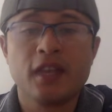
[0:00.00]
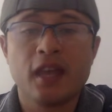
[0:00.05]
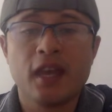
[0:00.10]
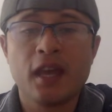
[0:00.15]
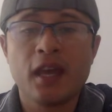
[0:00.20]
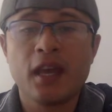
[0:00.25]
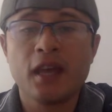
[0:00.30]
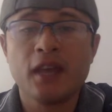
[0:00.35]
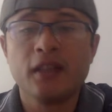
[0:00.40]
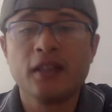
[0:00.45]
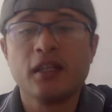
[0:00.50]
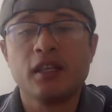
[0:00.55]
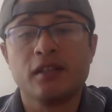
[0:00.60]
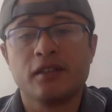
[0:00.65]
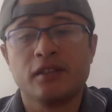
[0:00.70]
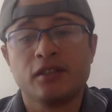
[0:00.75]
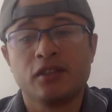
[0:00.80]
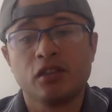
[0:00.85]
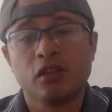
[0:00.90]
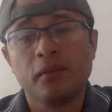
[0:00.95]
and
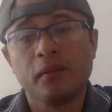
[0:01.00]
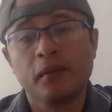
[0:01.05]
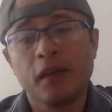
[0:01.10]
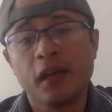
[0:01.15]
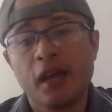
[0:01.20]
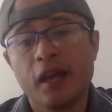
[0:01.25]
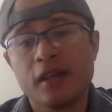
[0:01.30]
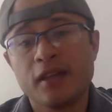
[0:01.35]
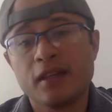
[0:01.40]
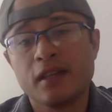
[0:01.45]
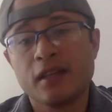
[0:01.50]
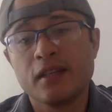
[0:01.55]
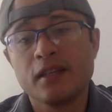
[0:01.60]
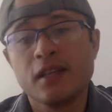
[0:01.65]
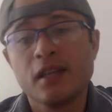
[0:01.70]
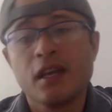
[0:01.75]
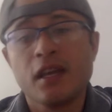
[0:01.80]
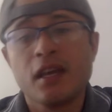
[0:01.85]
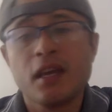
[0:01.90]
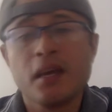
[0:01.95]
in some cases
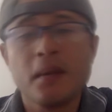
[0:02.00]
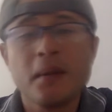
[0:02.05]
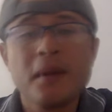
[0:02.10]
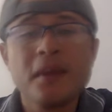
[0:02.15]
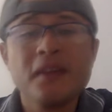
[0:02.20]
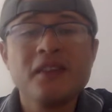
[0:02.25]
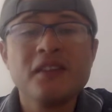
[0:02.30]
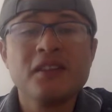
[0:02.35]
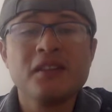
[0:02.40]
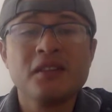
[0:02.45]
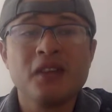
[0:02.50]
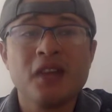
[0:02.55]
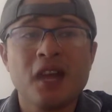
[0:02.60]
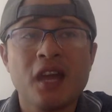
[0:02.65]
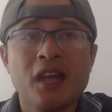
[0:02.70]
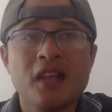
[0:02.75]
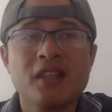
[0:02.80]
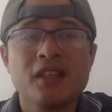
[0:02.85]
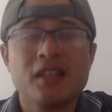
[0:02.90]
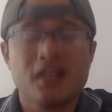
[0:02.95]
even
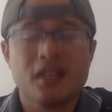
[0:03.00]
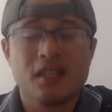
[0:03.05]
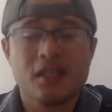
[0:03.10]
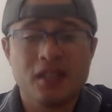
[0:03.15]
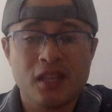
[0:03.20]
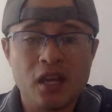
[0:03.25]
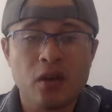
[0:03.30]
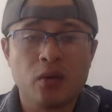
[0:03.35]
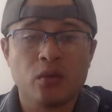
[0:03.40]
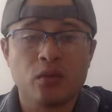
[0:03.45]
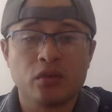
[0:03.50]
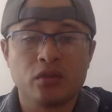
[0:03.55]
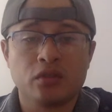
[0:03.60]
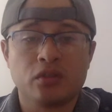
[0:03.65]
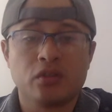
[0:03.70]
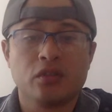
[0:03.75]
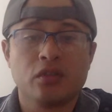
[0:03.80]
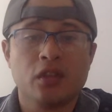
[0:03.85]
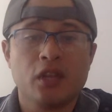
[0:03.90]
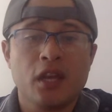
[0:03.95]
create
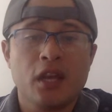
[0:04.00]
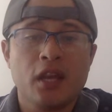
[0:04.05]
neurons.